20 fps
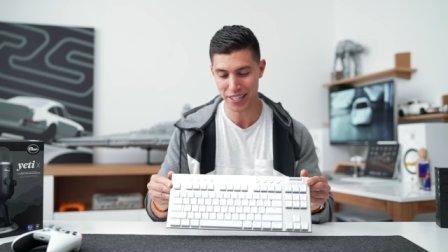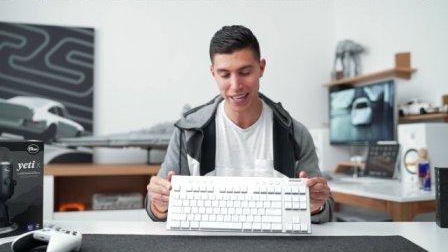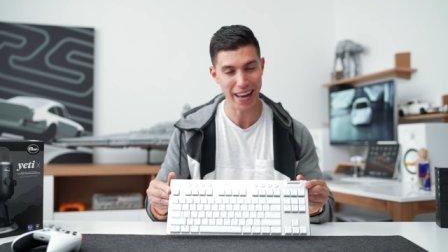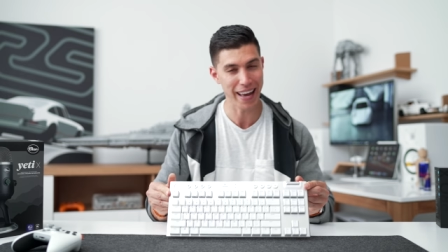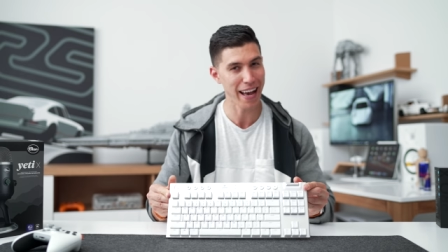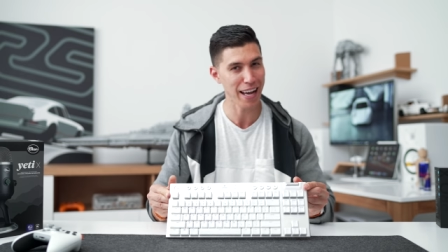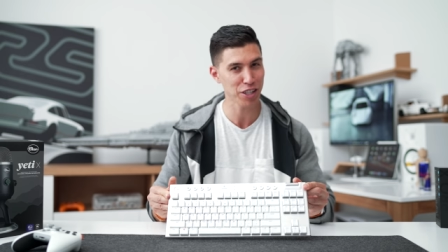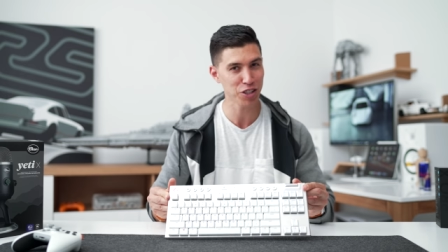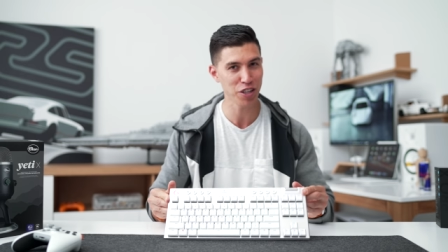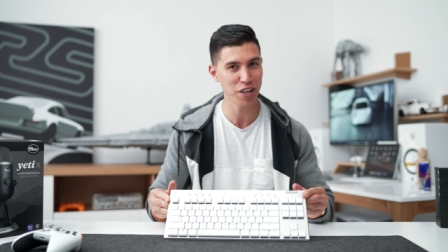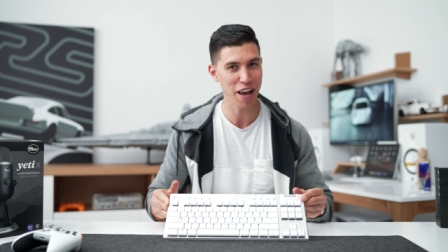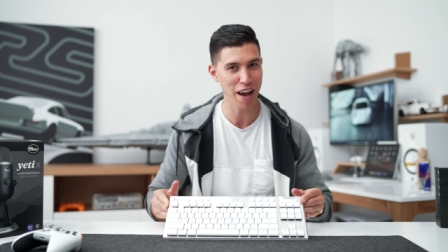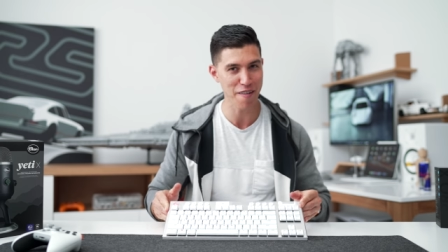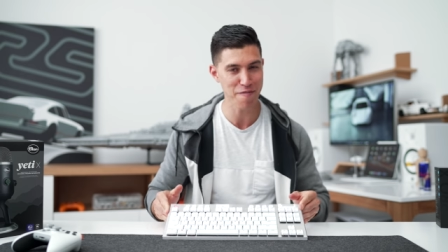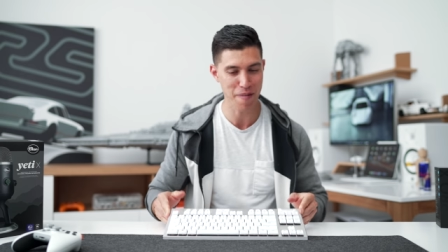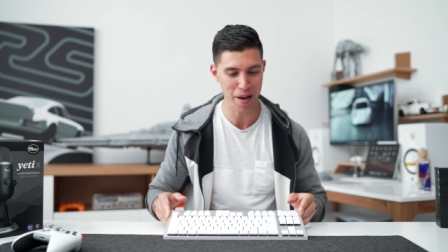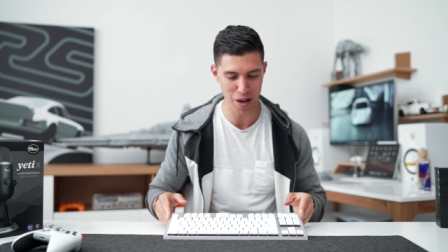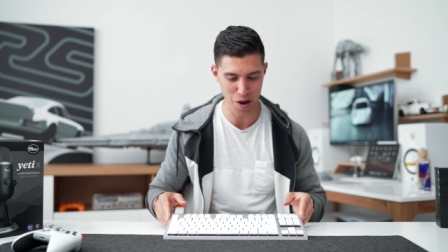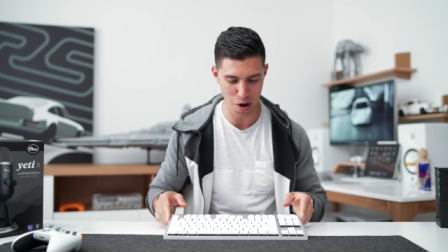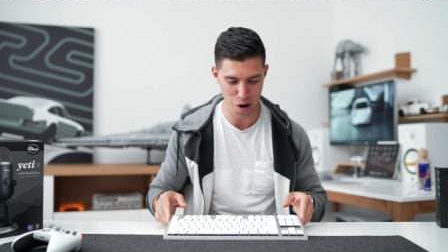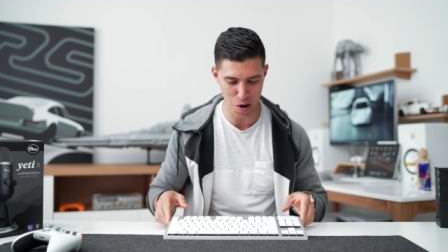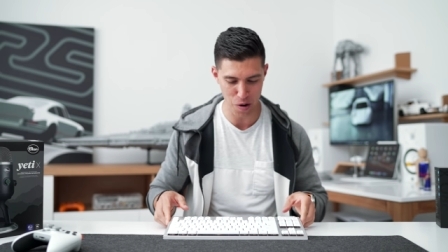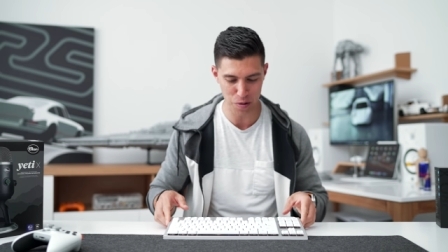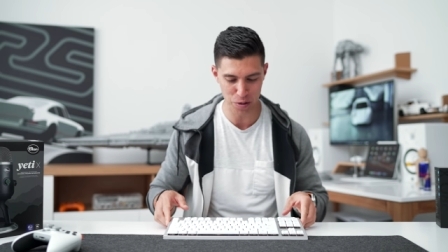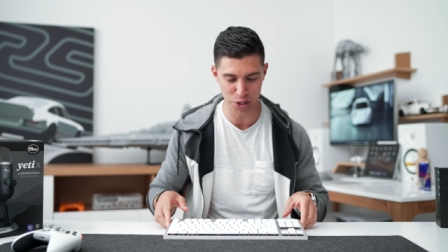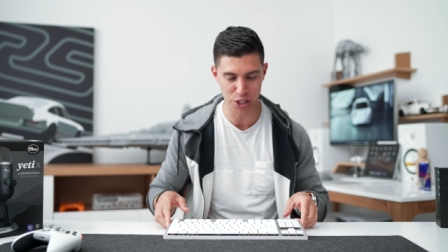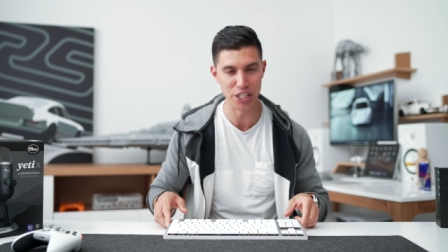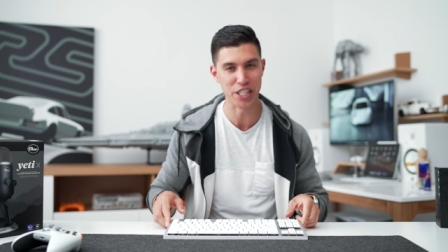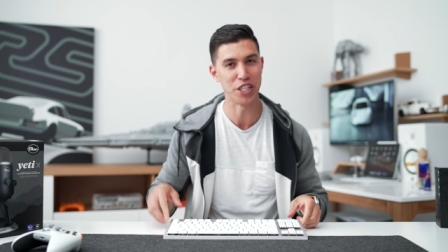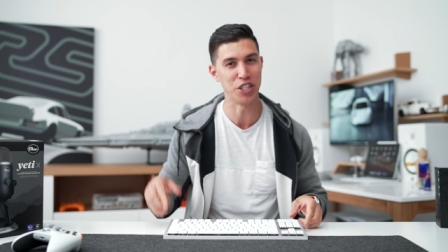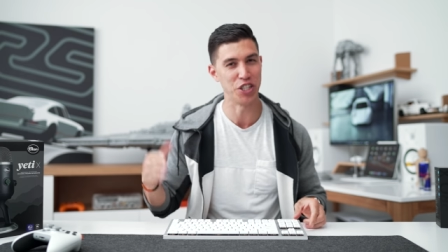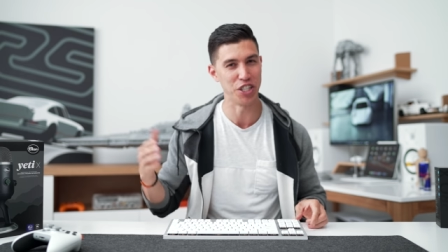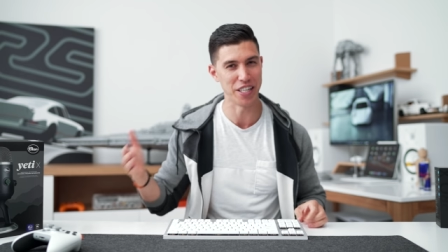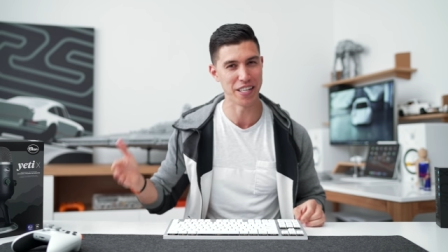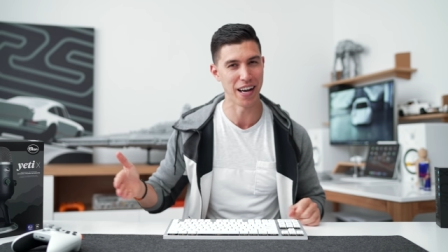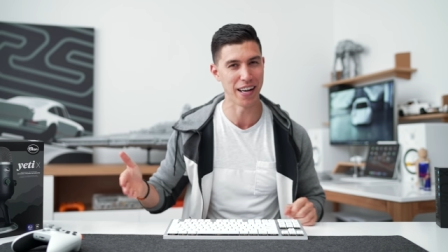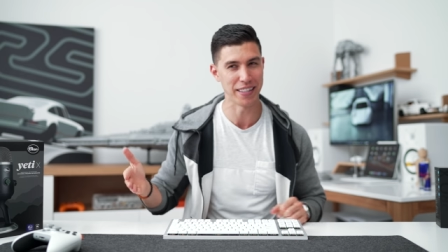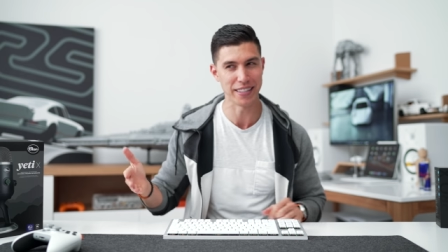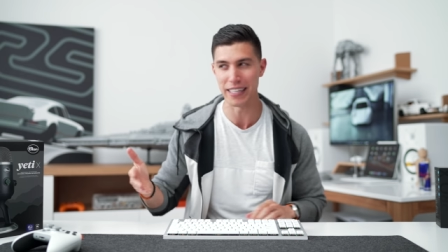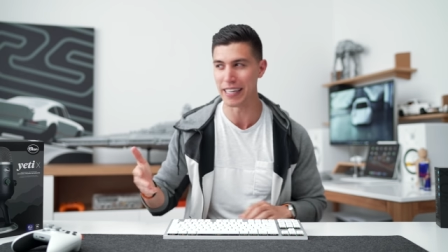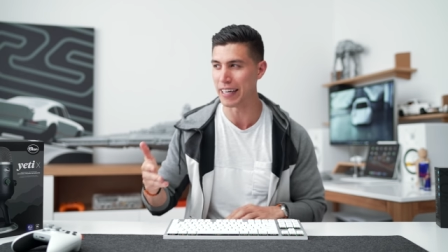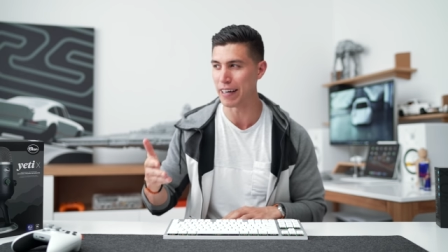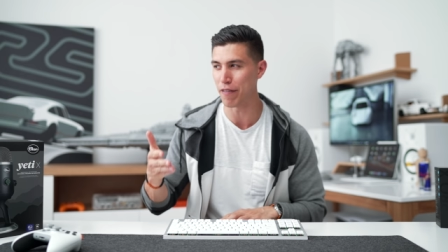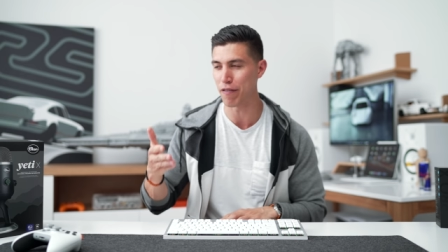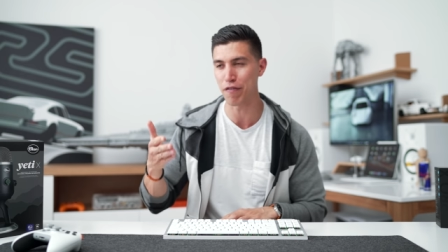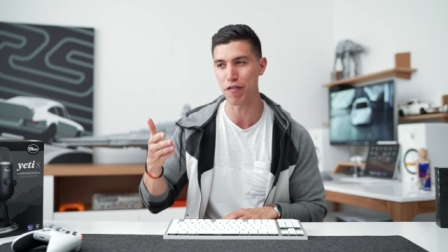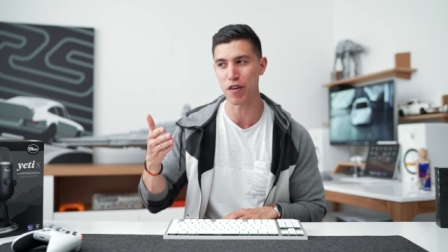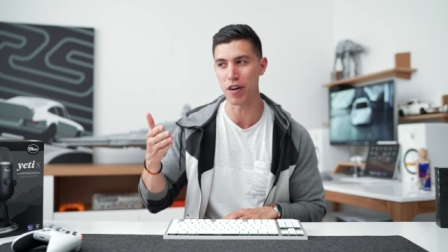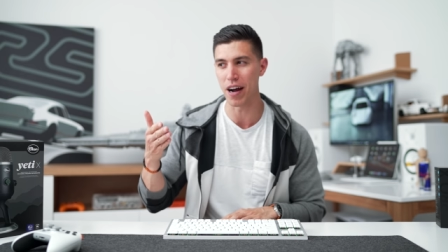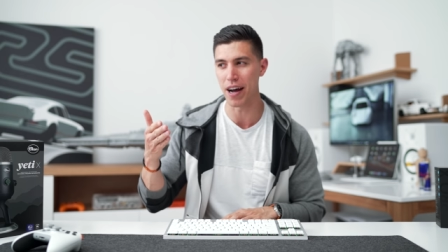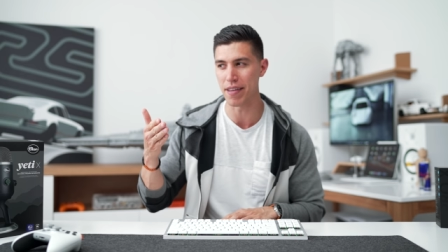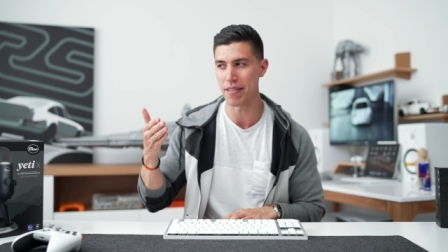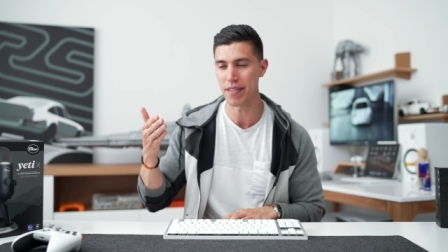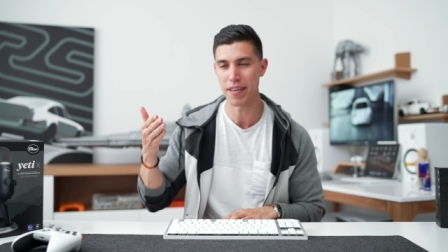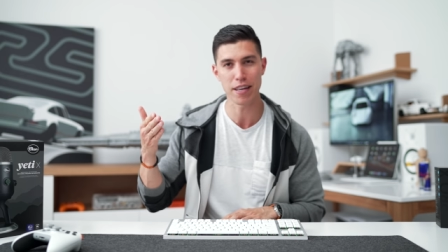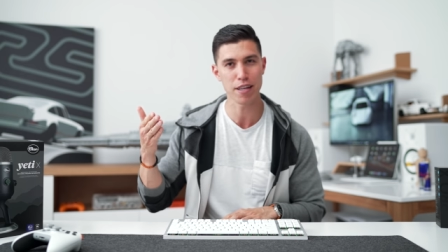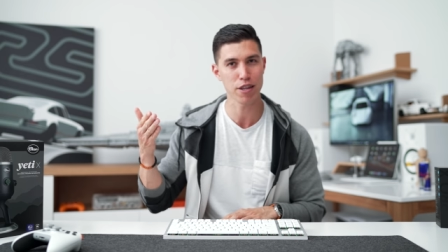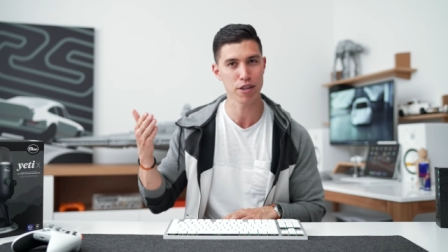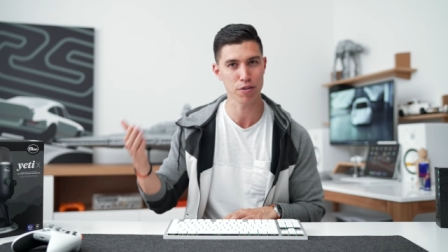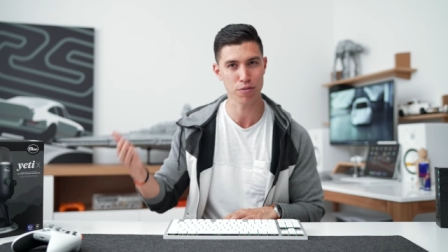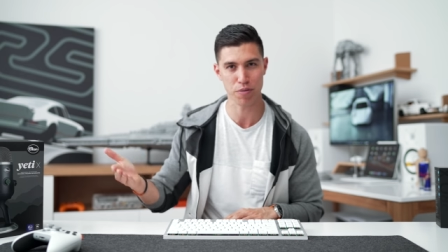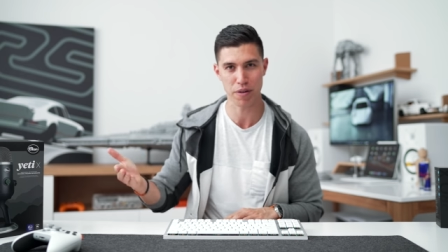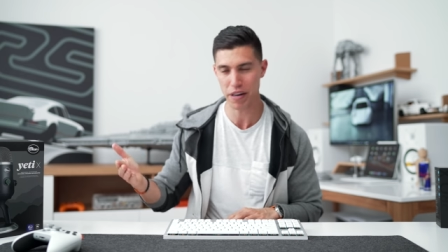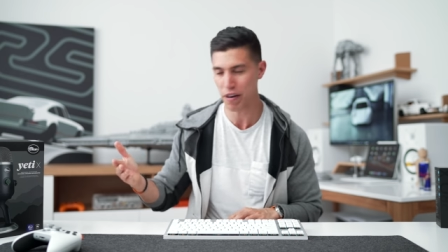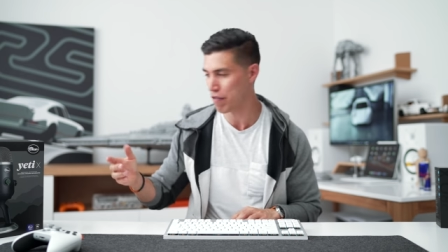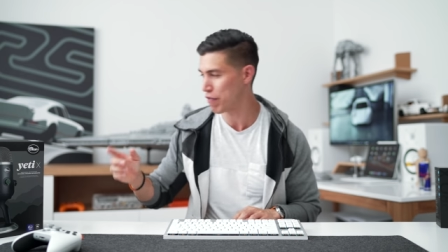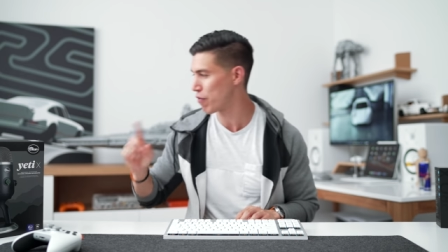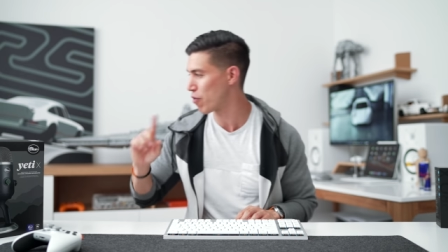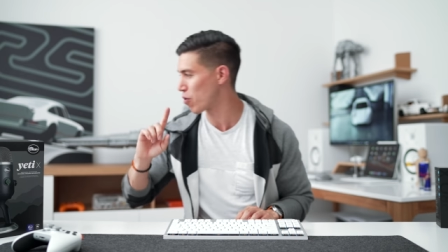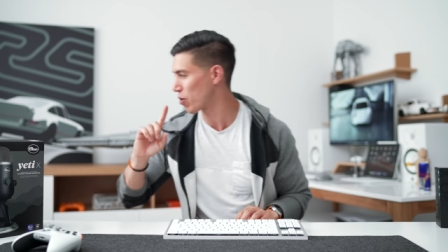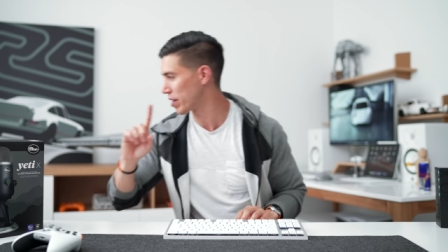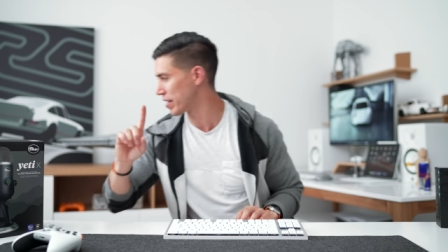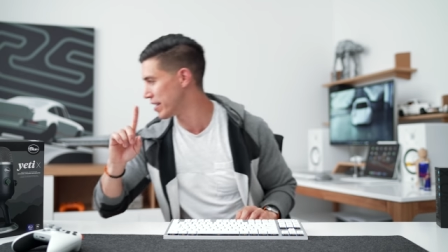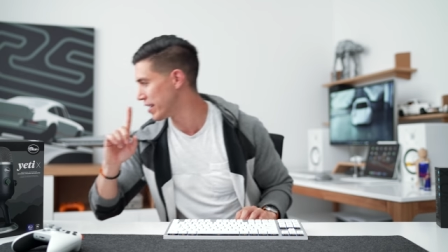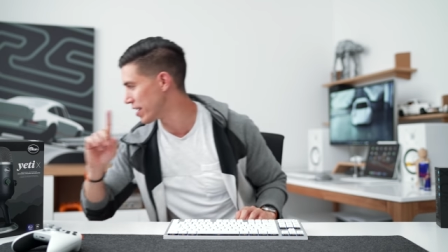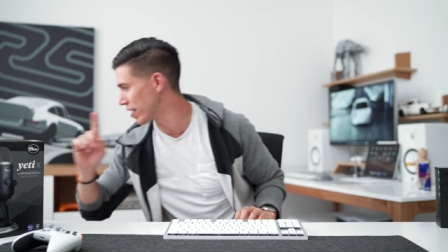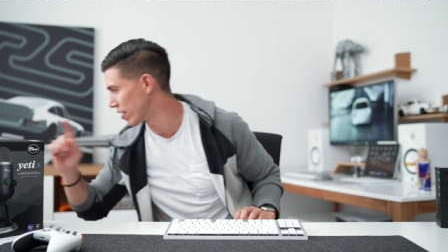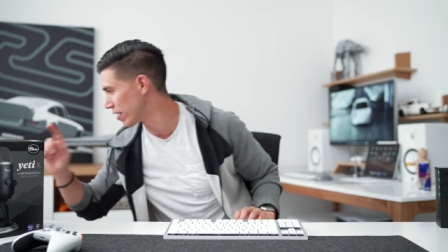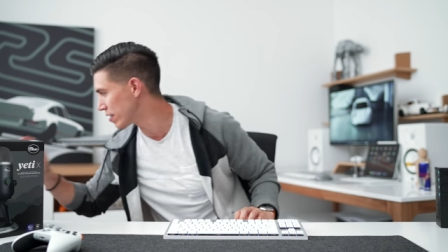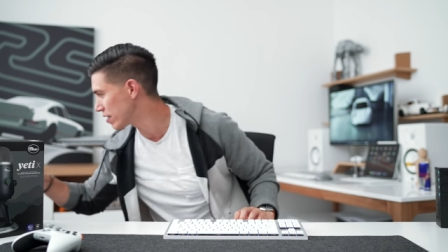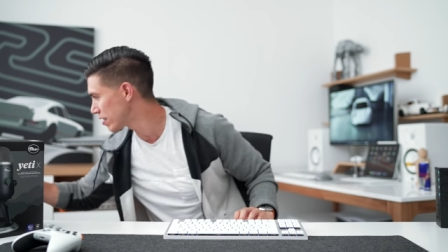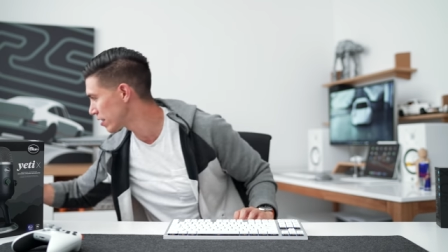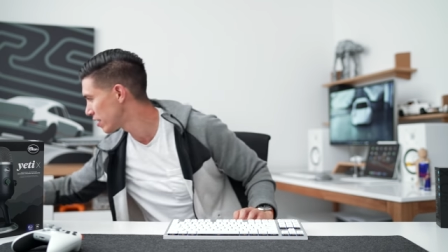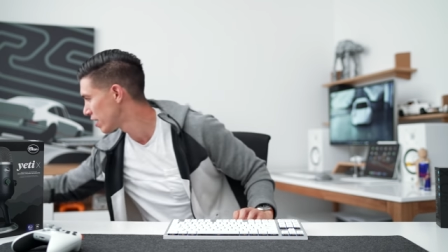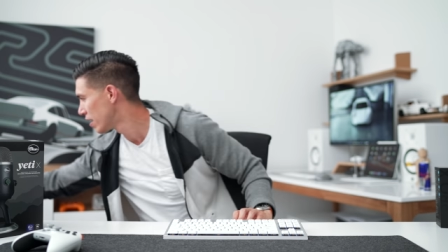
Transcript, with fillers: I actually have my OG G19 for I think 3 to 4 years.